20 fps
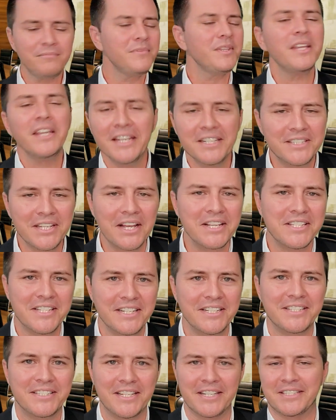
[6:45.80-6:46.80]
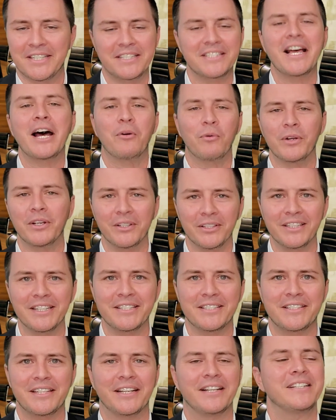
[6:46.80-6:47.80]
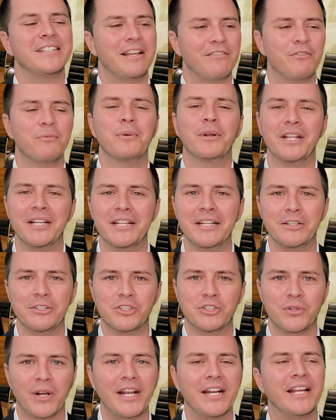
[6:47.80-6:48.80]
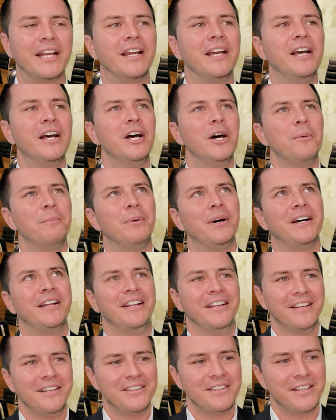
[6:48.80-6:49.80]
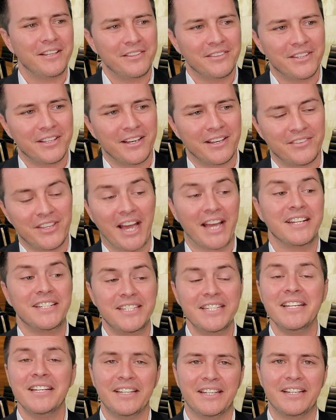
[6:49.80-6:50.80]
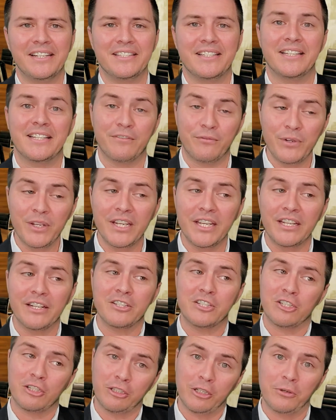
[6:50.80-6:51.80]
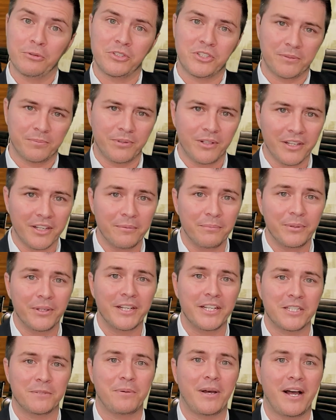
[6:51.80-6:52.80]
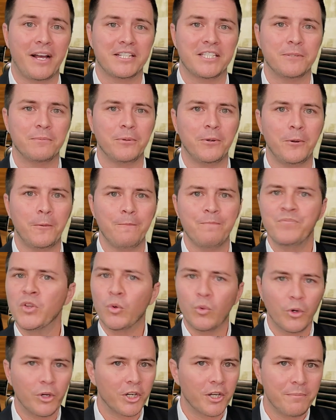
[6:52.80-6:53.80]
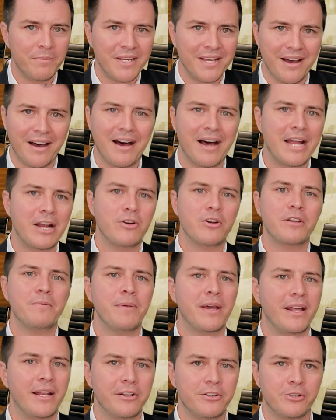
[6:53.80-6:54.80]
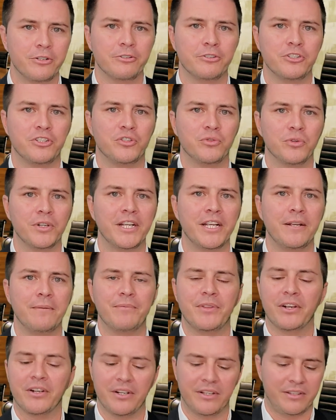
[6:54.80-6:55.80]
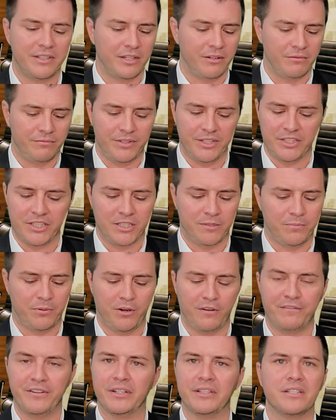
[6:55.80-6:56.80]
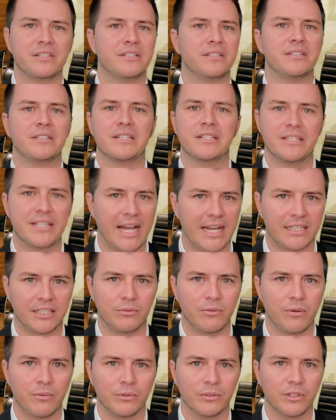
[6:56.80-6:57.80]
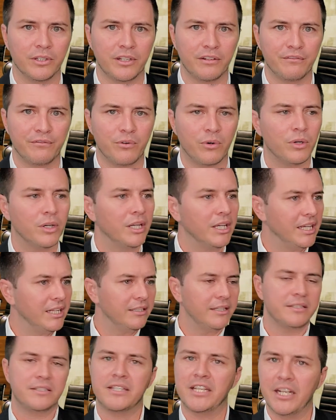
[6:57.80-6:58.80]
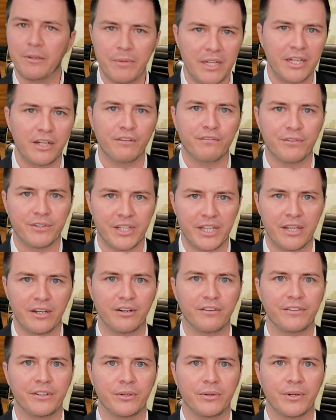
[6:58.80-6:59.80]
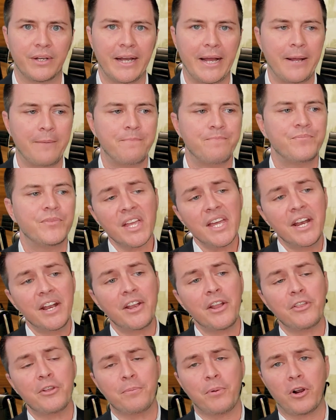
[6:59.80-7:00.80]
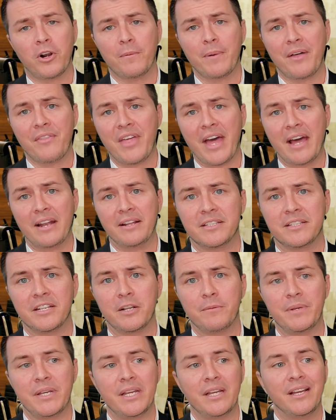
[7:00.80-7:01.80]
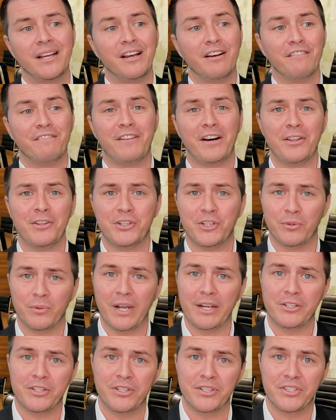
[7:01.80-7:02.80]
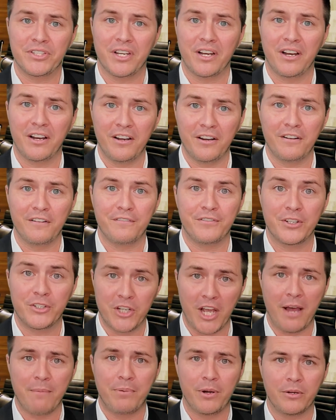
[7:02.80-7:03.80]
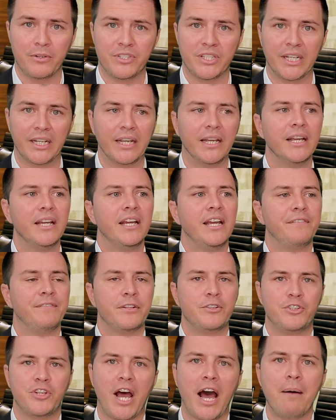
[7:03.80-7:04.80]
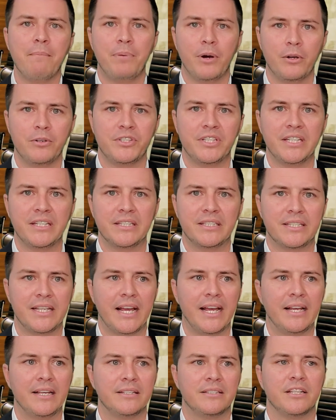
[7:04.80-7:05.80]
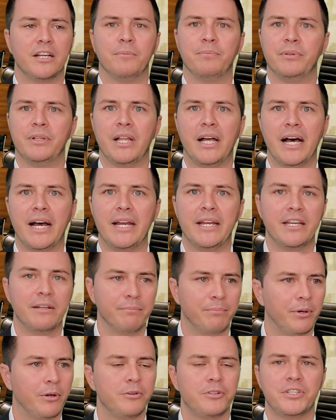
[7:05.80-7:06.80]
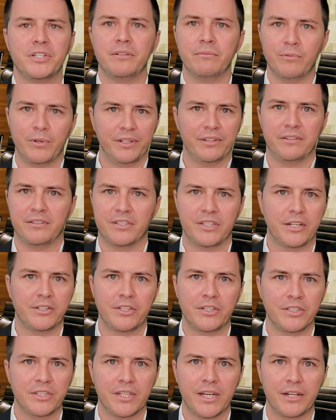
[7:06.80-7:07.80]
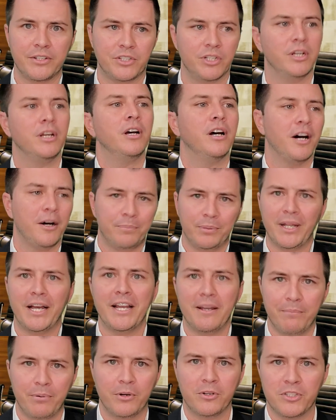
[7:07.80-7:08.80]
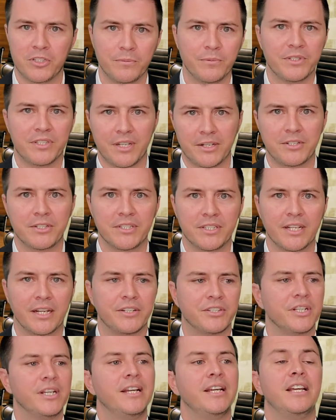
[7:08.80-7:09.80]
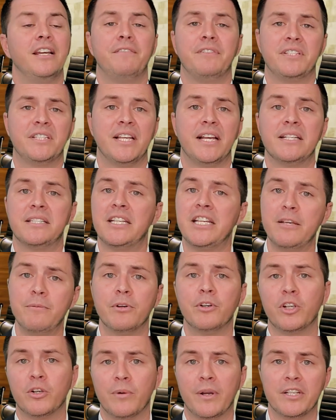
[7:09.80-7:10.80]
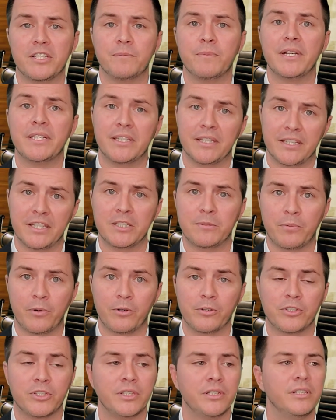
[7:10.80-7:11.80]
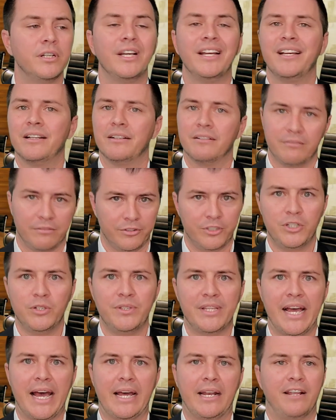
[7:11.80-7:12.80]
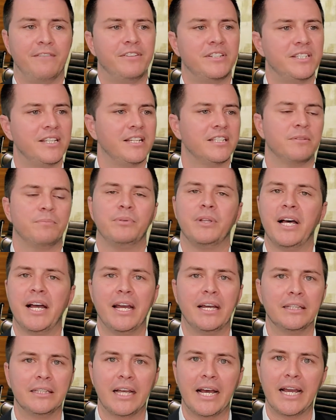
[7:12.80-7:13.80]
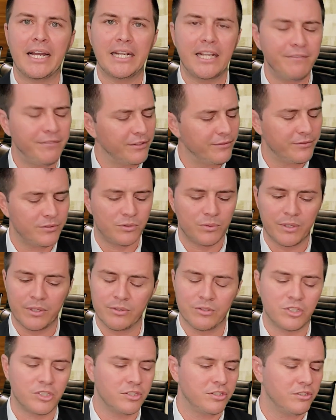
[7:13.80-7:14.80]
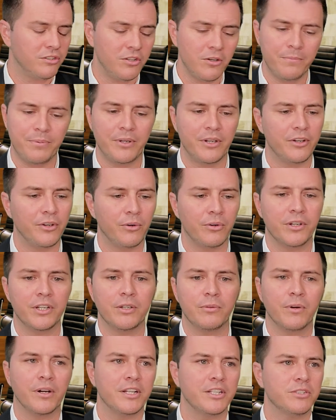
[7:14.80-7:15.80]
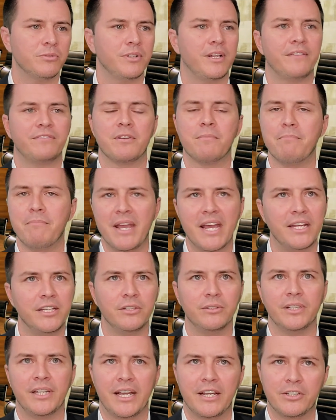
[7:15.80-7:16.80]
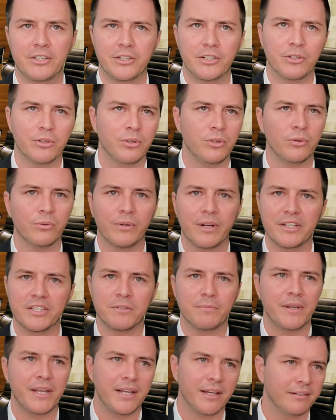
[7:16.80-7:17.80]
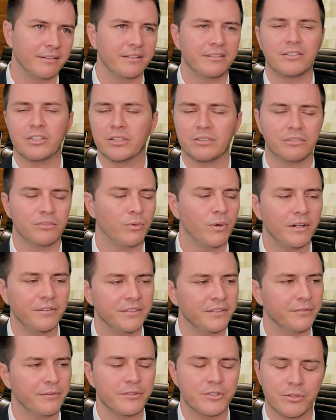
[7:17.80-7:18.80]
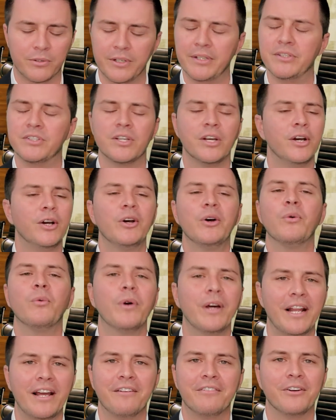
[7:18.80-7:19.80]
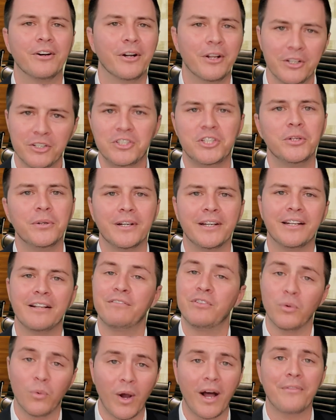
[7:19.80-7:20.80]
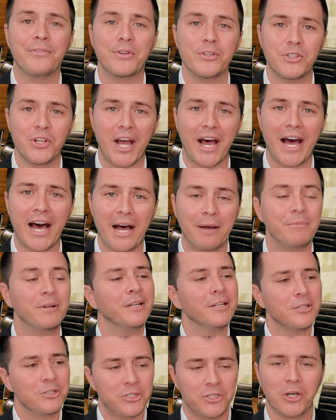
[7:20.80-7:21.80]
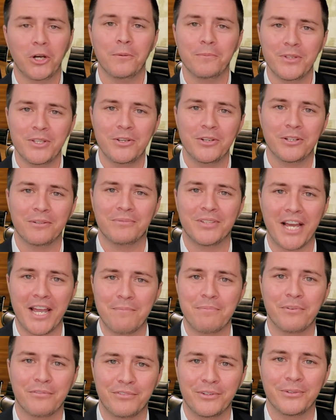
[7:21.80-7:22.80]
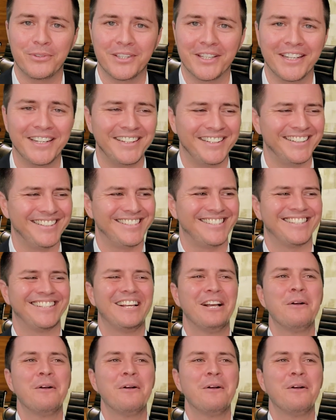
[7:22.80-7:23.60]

It doesn't exist. It's not realistic because everybody needs training. But the idea is that if we can get as close to plug and play as possible, we're going to be a hiring manager's dream. They're going to think, this is perfect. This is exactly what we're looking for. Let's get them in here for the interview, okay? And another part about that to be follow directions of the job posting. If the job posting says apply in person with such and such, apply in person with such and such. If it says email your resume to this person, do that. If it says apply online, even if it's one of those stupid annoying ones where you have to manually enter your whole resume on 12 different screens, whatever, do it. If you want the job, show them that you can type a few things.